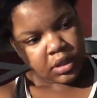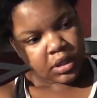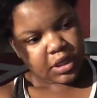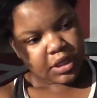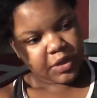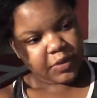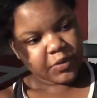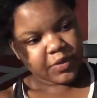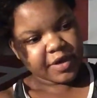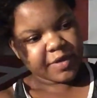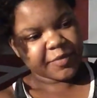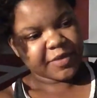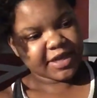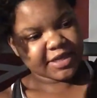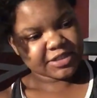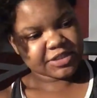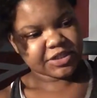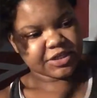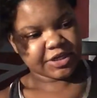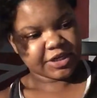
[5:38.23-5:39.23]
You want to
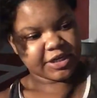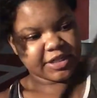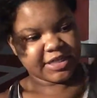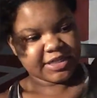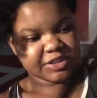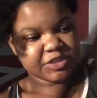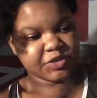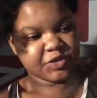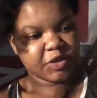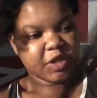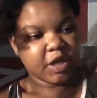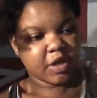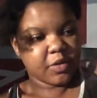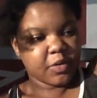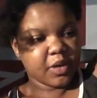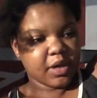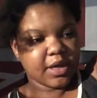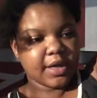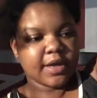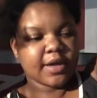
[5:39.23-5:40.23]
make sure that you go
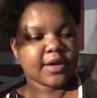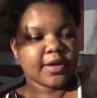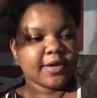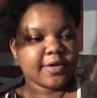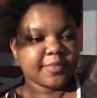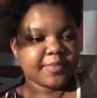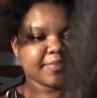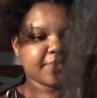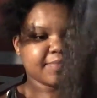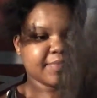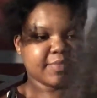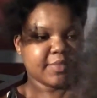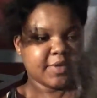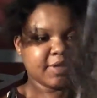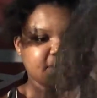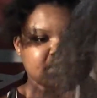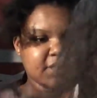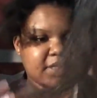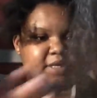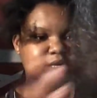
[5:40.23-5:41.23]
up
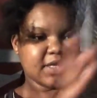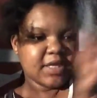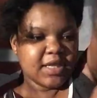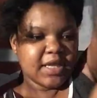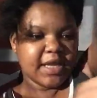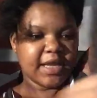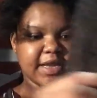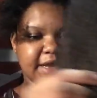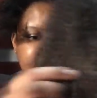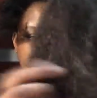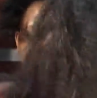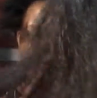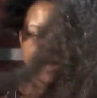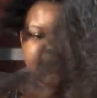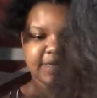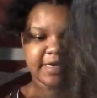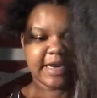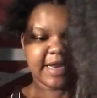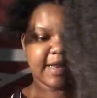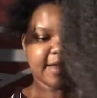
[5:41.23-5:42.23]
the hair
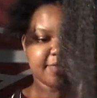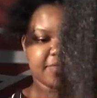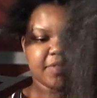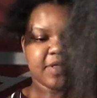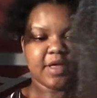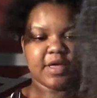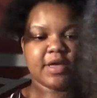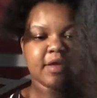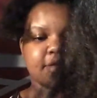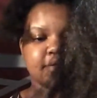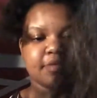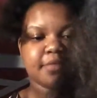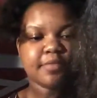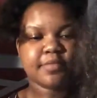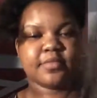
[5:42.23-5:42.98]
and down the hair